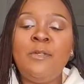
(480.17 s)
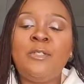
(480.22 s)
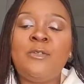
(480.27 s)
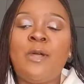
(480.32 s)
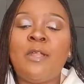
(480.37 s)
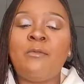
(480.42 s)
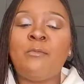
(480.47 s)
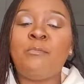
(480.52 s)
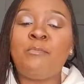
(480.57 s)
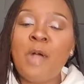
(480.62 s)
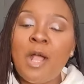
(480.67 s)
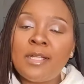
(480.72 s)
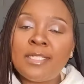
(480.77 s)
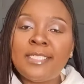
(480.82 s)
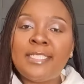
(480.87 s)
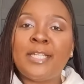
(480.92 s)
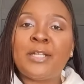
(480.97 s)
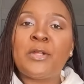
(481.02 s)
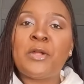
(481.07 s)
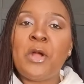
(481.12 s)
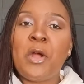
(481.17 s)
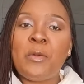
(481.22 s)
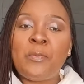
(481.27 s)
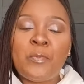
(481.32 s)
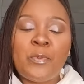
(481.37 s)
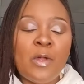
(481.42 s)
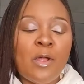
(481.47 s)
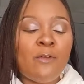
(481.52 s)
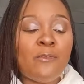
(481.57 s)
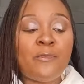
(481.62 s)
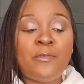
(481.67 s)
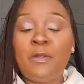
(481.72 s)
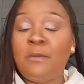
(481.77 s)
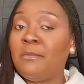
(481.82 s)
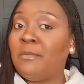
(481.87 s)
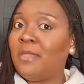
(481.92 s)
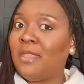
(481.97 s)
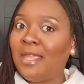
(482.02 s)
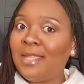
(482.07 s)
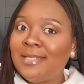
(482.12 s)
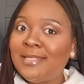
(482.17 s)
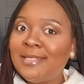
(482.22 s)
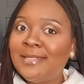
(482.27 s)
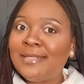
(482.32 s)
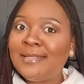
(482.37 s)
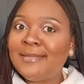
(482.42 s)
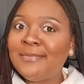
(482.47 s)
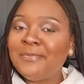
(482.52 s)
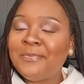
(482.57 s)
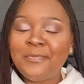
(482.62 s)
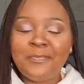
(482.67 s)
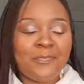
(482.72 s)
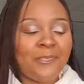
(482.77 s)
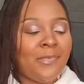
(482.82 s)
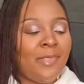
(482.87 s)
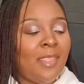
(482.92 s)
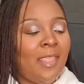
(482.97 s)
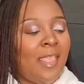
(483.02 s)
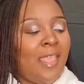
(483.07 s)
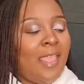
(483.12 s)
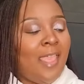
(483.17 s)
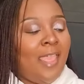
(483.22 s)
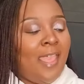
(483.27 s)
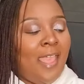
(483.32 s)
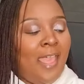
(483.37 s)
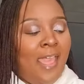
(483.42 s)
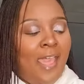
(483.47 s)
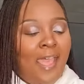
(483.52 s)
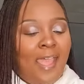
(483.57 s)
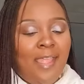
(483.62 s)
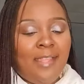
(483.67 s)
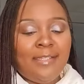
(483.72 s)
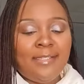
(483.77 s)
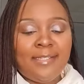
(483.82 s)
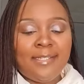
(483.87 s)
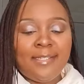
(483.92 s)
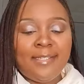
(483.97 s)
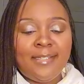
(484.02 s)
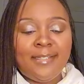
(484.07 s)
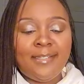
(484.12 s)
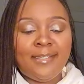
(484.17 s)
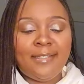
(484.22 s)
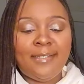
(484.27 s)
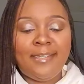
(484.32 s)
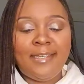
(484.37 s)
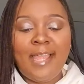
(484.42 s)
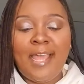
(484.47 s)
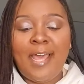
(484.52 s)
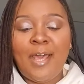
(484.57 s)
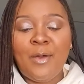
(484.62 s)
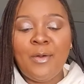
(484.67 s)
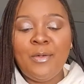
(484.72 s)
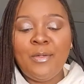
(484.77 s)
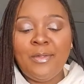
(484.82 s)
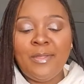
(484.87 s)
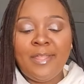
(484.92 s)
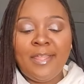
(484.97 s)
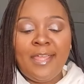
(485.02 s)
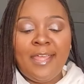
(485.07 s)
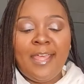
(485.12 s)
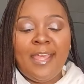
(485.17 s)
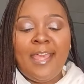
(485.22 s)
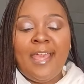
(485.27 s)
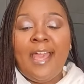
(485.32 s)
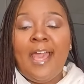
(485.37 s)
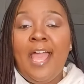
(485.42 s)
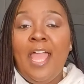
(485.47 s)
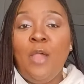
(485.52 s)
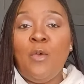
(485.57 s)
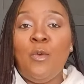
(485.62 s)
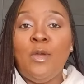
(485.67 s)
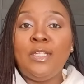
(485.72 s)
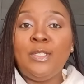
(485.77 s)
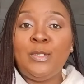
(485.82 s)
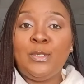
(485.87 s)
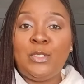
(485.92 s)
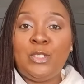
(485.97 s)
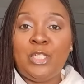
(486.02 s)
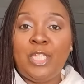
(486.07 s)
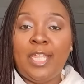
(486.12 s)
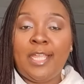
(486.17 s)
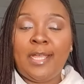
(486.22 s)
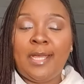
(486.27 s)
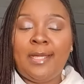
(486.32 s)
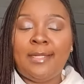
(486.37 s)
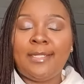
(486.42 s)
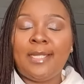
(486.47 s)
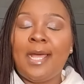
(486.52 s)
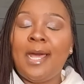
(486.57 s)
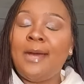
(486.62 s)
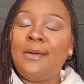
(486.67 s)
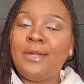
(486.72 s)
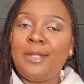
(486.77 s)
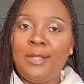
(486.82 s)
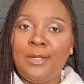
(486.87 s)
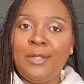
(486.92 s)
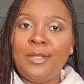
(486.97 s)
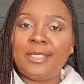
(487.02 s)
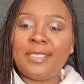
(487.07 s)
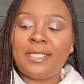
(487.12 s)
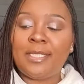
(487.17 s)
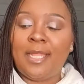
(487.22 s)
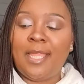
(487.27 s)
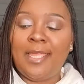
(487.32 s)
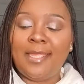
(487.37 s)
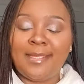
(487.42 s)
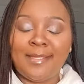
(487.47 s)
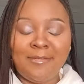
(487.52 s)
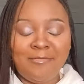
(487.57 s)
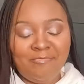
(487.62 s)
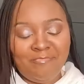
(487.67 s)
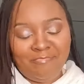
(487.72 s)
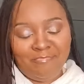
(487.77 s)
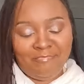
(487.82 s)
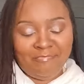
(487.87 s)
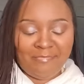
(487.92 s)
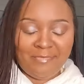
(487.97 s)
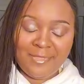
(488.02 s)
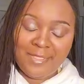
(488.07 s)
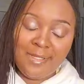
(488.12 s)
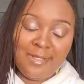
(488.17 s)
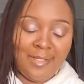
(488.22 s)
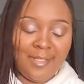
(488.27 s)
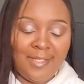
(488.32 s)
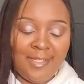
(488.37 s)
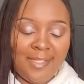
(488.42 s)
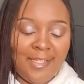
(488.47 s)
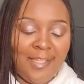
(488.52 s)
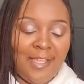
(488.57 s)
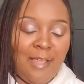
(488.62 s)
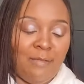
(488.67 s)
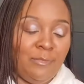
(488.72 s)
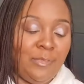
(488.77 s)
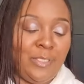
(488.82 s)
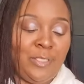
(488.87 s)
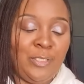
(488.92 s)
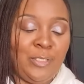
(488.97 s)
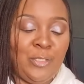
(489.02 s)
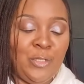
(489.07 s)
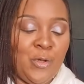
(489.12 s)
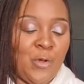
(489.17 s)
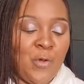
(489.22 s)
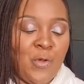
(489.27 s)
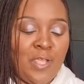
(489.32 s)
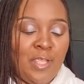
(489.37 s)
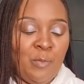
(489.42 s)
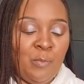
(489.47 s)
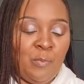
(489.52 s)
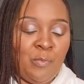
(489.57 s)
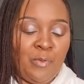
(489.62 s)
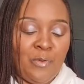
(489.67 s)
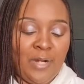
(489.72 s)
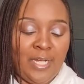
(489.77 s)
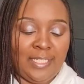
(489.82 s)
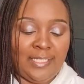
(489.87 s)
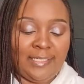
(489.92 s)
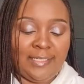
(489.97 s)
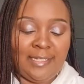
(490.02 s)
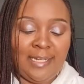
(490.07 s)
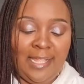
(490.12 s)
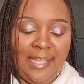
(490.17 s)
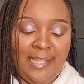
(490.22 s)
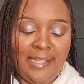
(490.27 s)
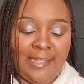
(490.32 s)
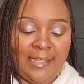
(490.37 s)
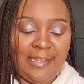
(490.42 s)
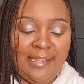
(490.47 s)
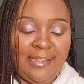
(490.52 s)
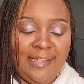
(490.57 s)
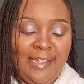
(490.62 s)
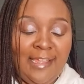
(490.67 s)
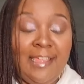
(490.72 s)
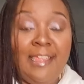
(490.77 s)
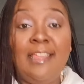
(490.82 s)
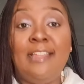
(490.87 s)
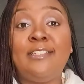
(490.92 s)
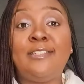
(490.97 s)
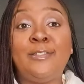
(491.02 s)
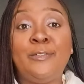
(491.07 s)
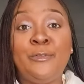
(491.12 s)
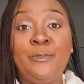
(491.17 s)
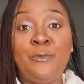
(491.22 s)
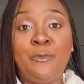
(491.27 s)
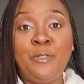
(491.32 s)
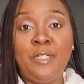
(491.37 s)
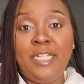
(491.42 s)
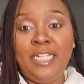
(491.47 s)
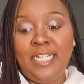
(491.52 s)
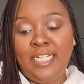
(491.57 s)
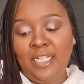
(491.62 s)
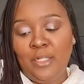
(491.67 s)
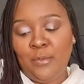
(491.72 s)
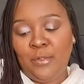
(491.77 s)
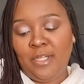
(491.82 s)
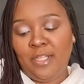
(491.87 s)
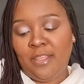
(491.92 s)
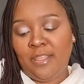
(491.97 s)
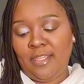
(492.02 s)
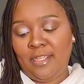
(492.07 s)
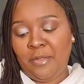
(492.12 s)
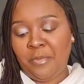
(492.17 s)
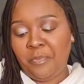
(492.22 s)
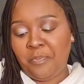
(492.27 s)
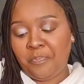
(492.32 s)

to unbox the GoPro from this. And now I want to check out how it looks like. I'm so impressed. Like, it's really worth it.